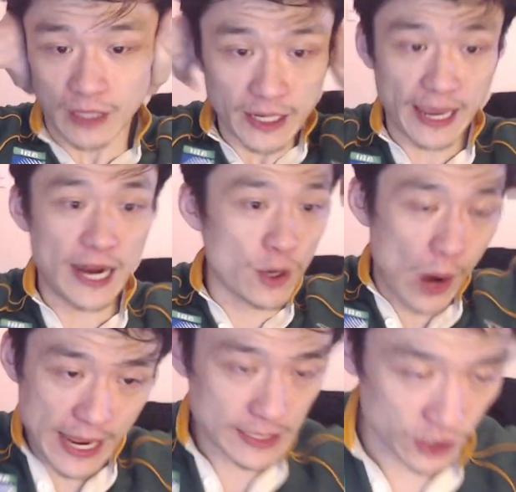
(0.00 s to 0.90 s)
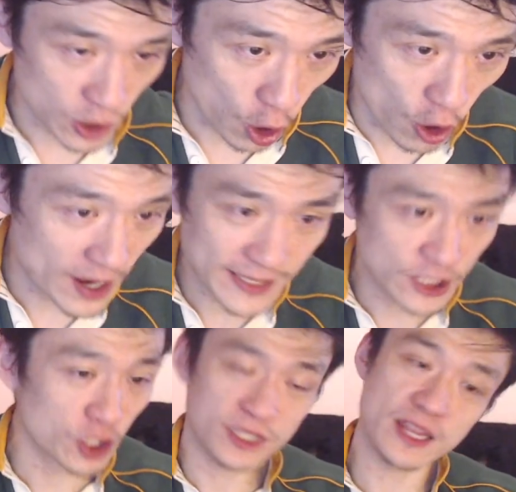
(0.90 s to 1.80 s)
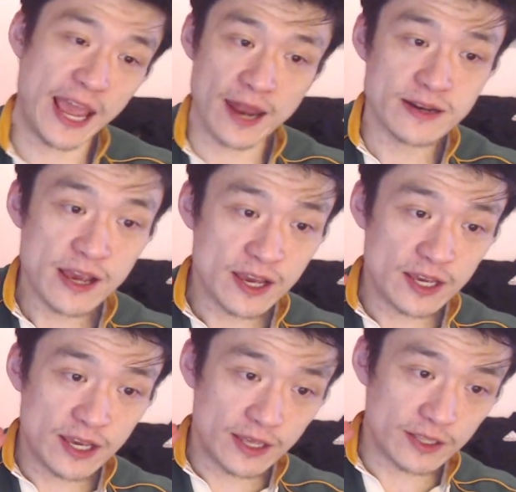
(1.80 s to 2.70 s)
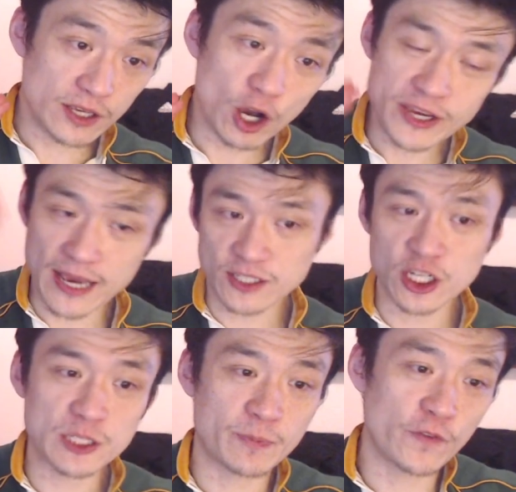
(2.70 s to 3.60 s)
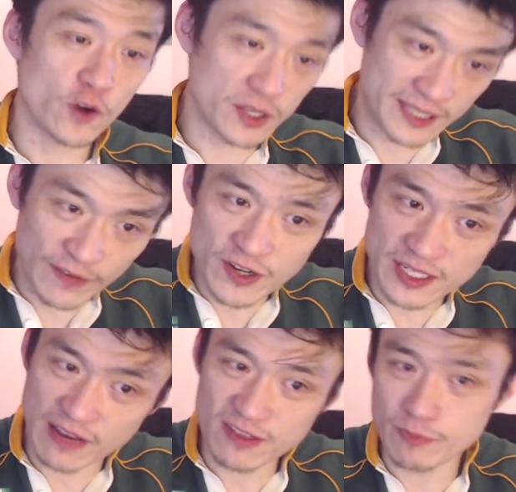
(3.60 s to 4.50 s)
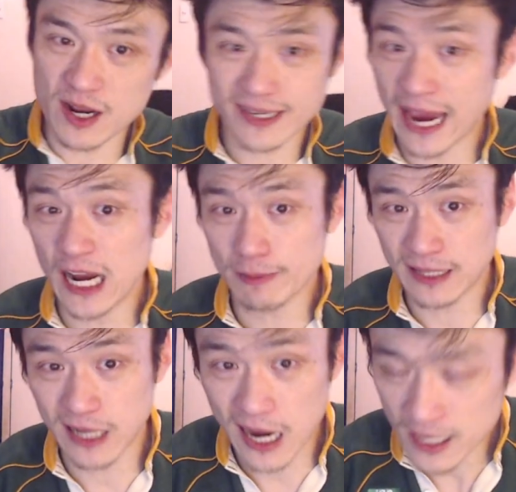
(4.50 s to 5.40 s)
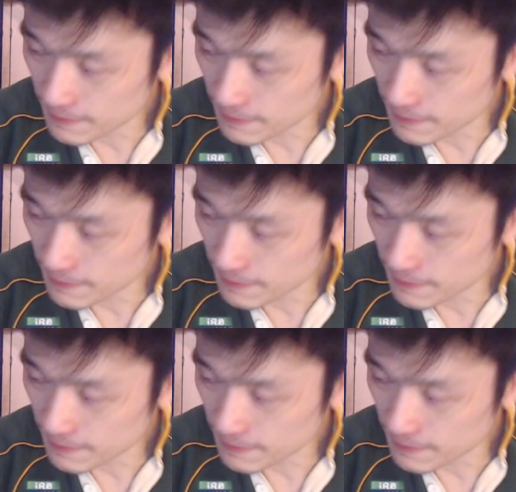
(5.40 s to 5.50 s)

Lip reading: Anyway, so let's go to the end. Oh yeah, just before 77th minute, Caleb Clark.